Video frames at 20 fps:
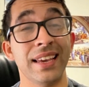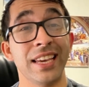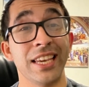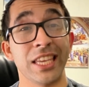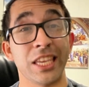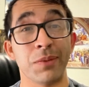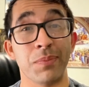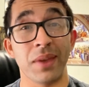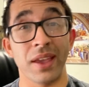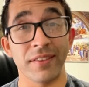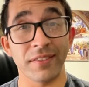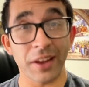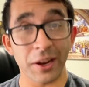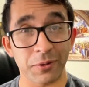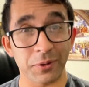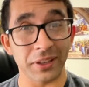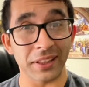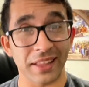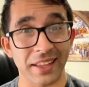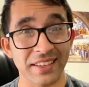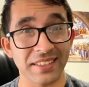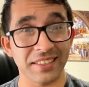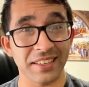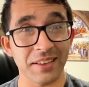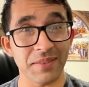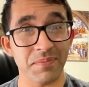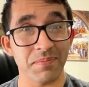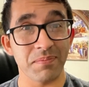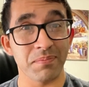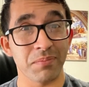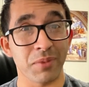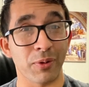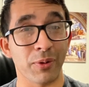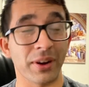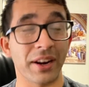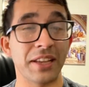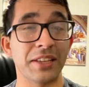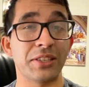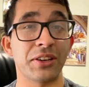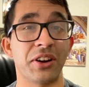You may have not realized it, but
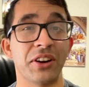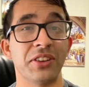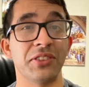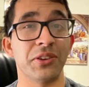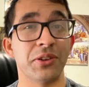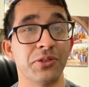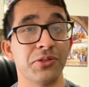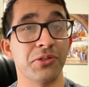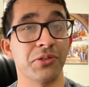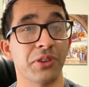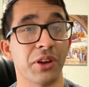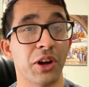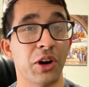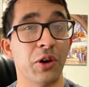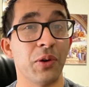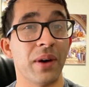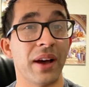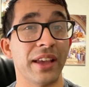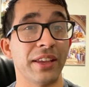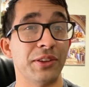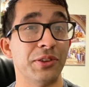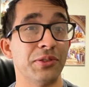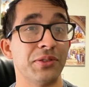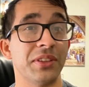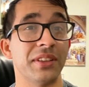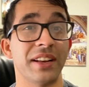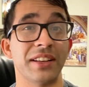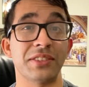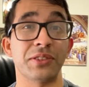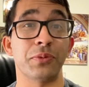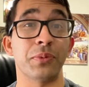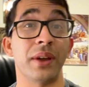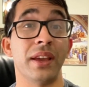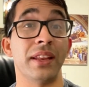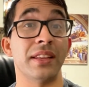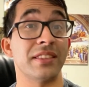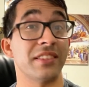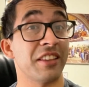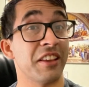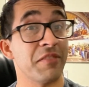when I started Dojo Go, I used it as a way
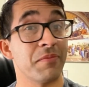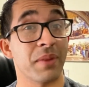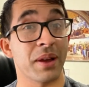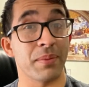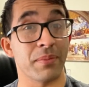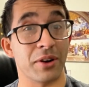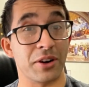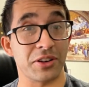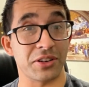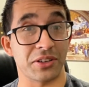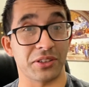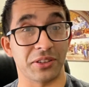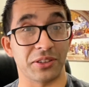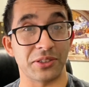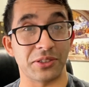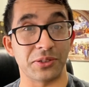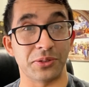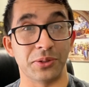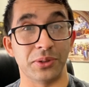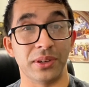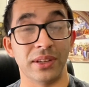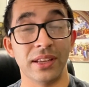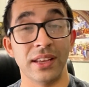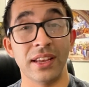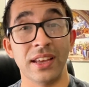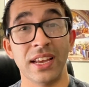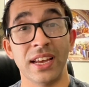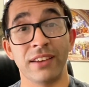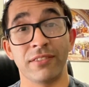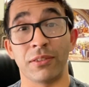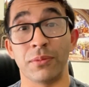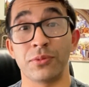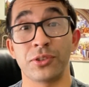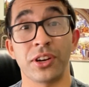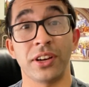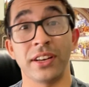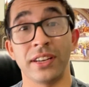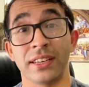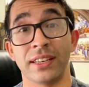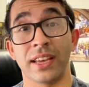to save my martial arts school from
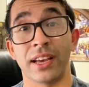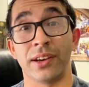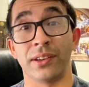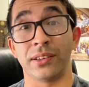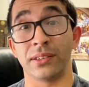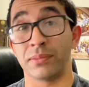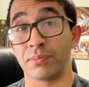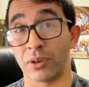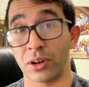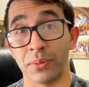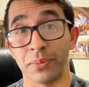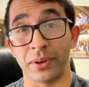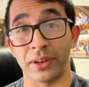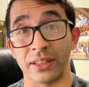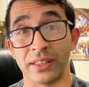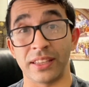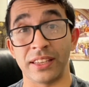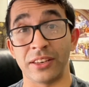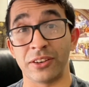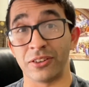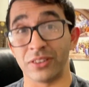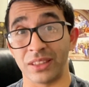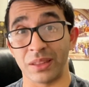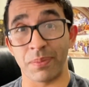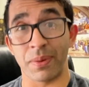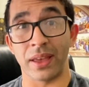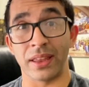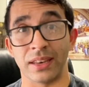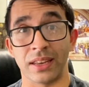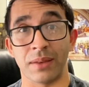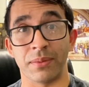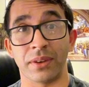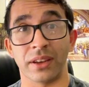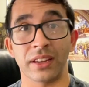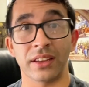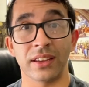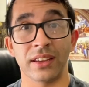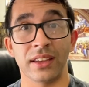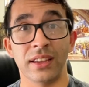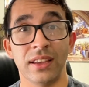shutting down permanently during the pandemic.
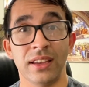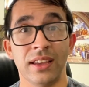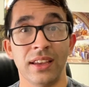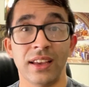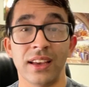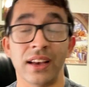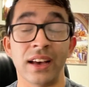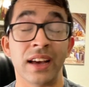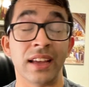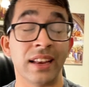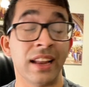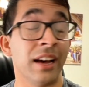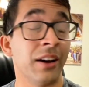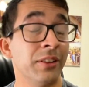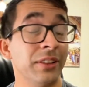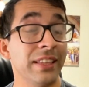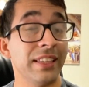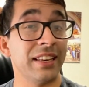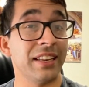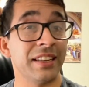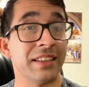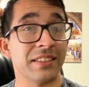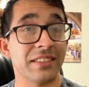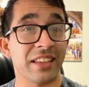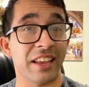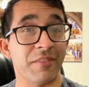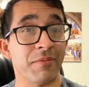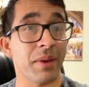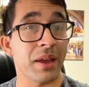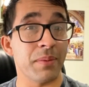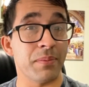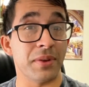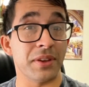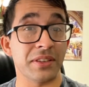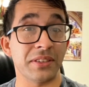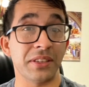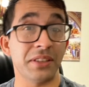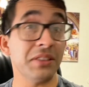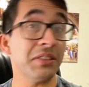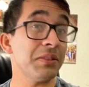Uh, not only did it save my
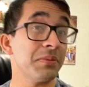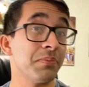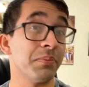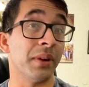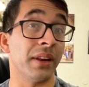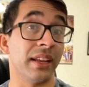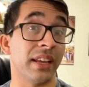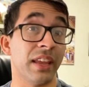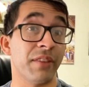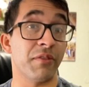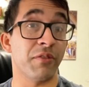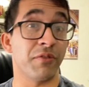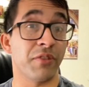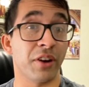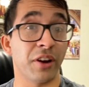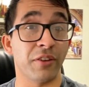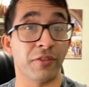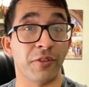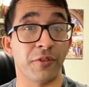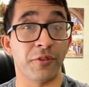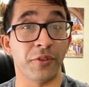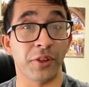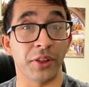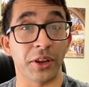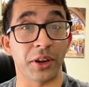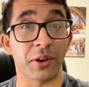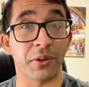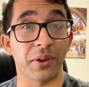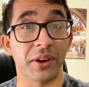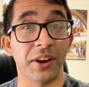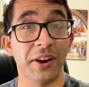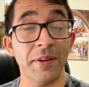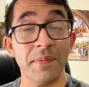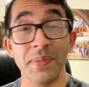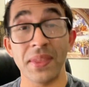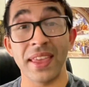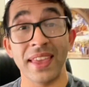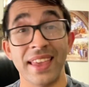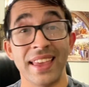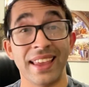business, but it gave a very fulfilling career,
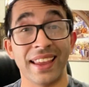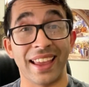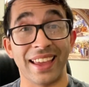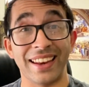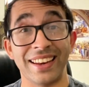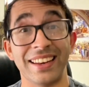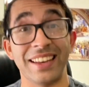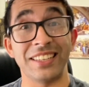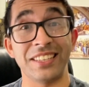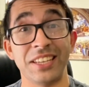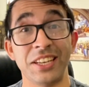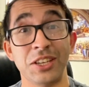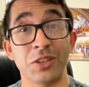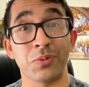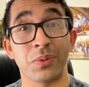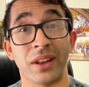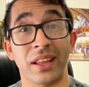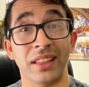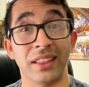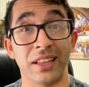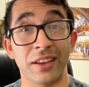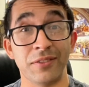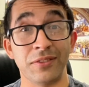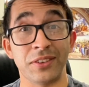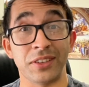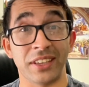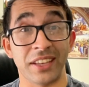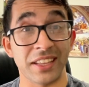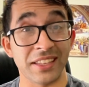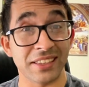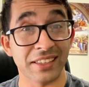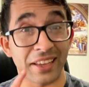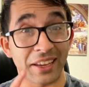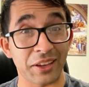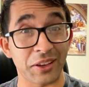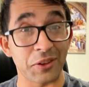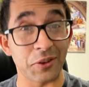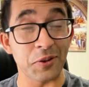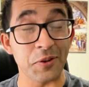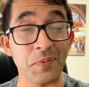getting to teach what I love to kids
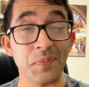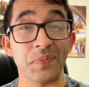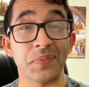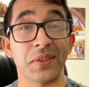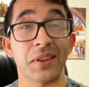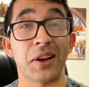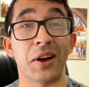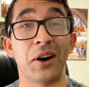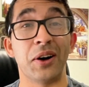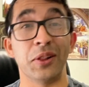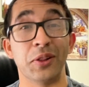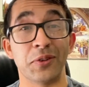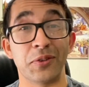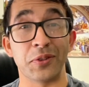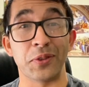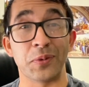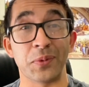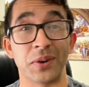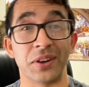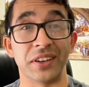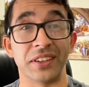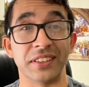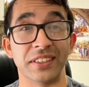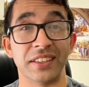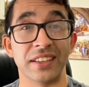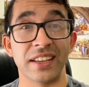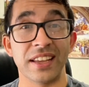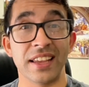like you all over the world.